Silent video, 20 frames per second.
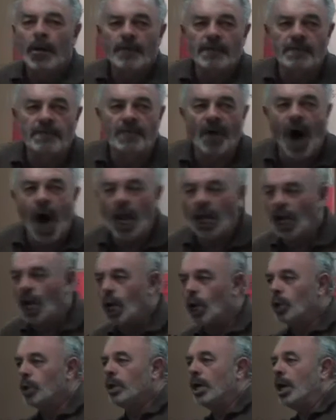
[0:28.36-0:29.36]

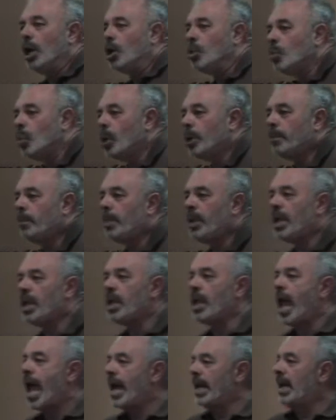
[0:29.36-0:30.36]
Followed would
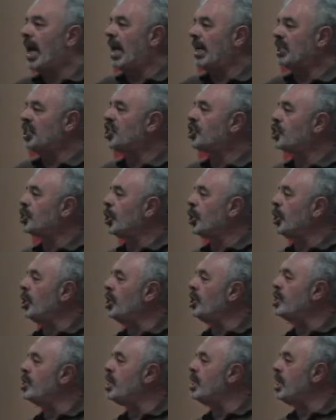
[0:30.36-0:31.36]
be an
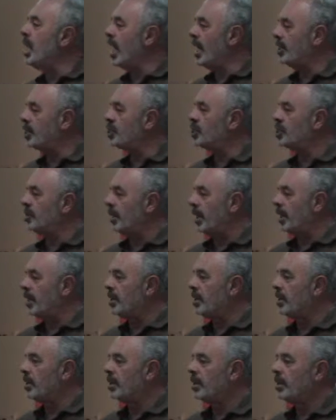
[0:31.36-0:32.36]
uncertainty estimate.
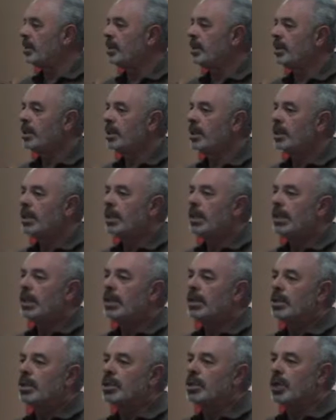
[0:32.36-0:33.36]

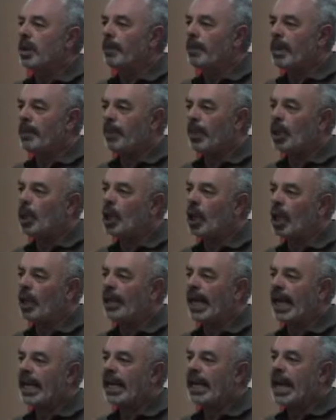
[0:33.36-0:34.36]
Some people
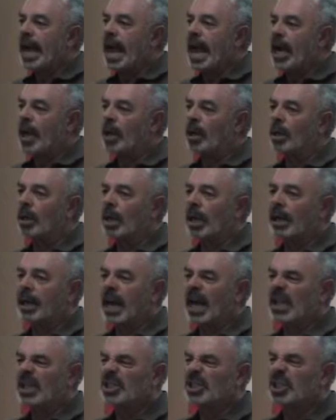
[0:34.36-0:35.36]
call that an error
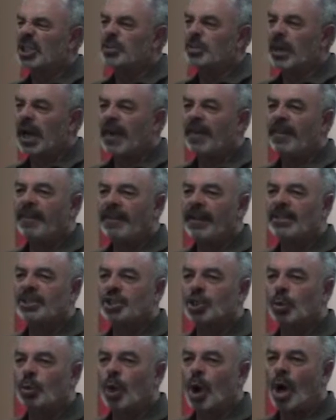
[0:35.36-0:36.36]
analysis, but I think
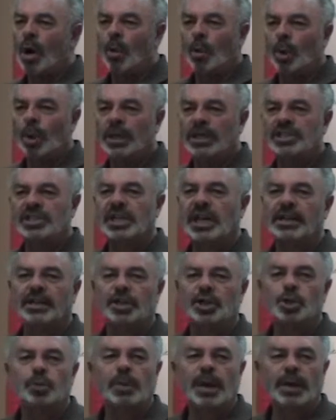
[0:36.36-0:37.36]
that's the wrong word. It's not
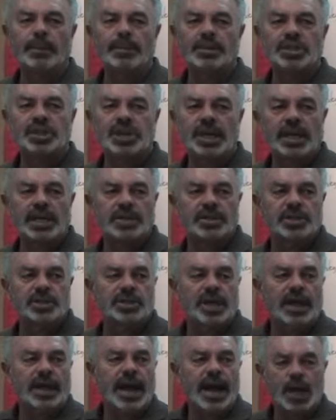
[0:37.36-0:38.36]
that you make mistakes.
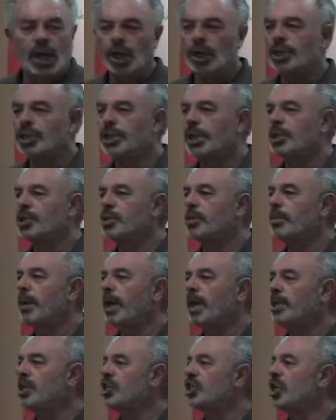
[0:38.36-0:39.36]
It's not errors that you
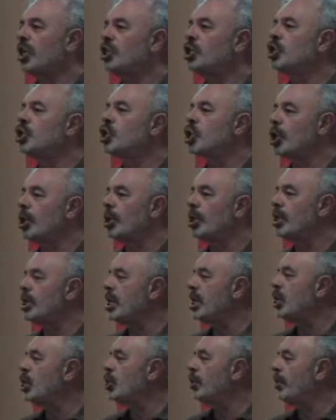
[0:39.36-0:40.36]
make. It's an
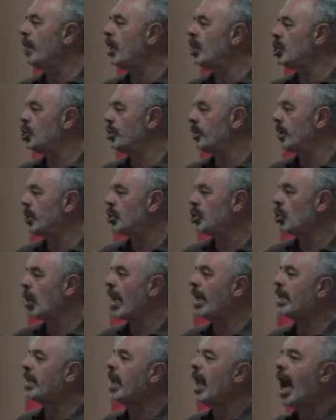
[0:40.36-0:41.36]
uncertainty in your measurement. So
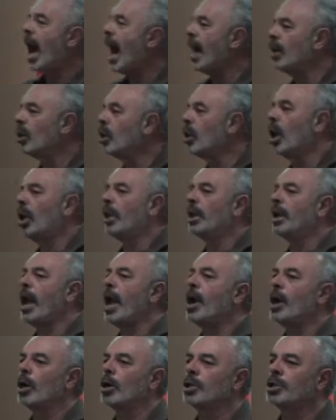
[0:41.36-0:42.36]
I don't call
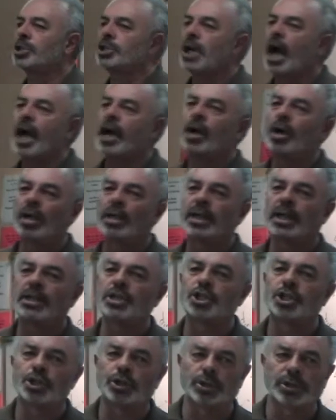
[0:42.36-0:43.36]
it errors. I call it
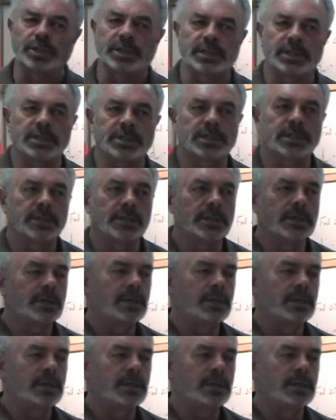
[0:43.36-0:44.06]
uncertainties.